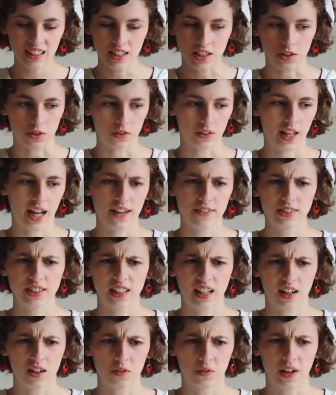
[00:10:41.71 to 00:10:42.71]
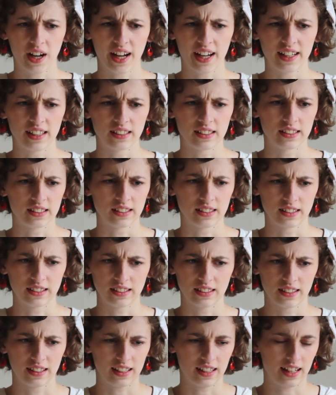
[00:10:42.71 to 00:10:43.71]
you know,
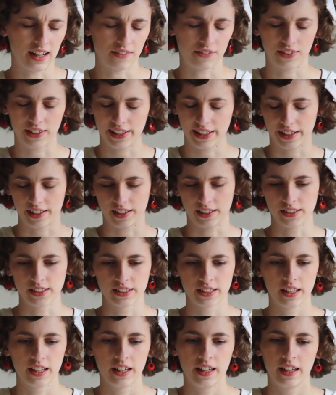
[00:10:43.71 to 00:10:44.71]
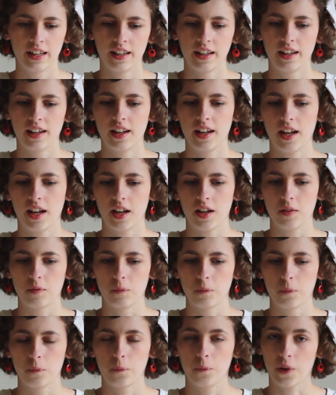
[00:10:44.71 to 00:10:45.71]
lifestyle-wise, everything else um,
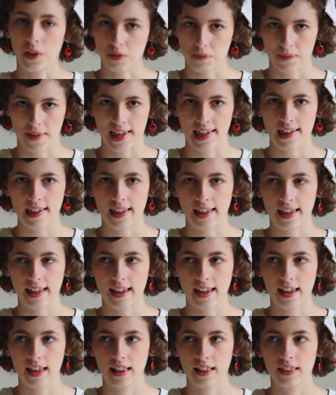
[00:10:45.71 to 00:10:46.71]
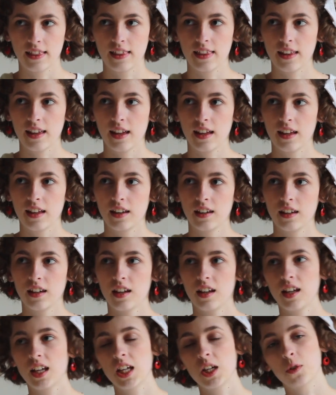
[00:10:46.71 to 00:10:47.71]
with me and
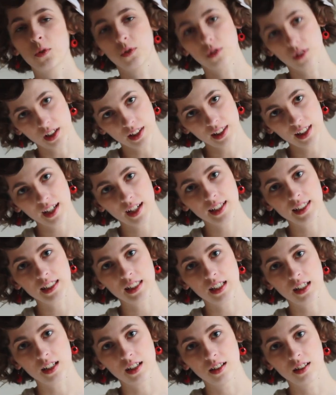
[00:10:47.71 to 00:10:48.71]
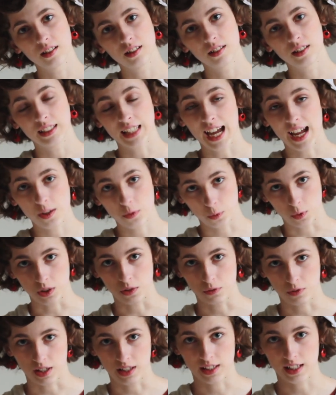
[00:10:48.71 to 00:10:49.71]
then he would run the idea, dad
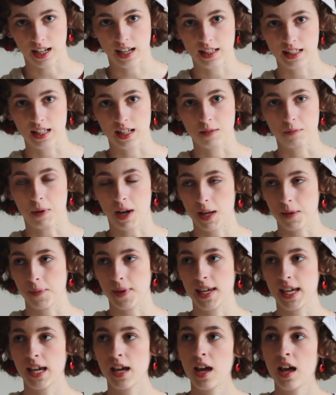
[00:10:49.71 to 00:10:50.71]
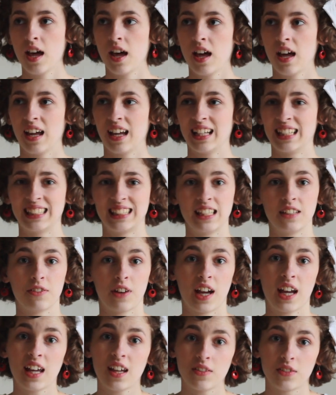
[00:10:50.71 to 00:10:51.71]
would run the idea by me and see if
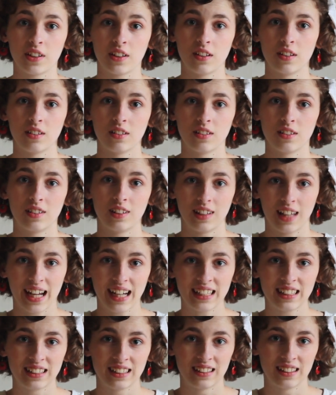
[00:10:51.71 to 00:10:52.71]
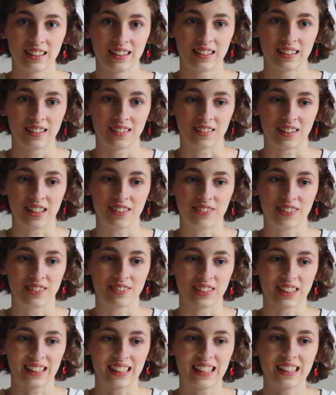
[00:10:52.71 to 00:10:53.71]
I even liked or even
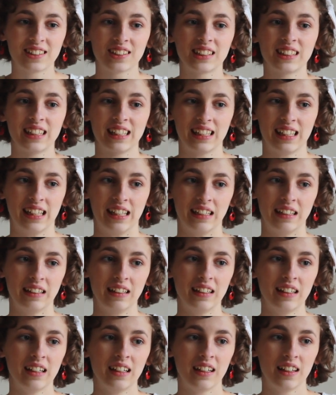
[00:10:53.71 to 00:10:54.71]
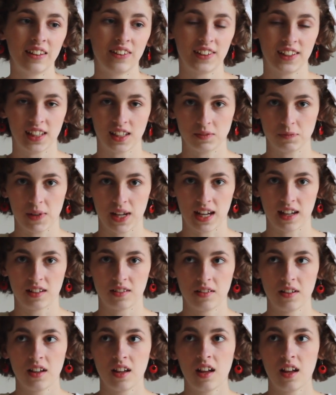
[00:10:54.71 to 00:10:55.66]
was interested in the young man.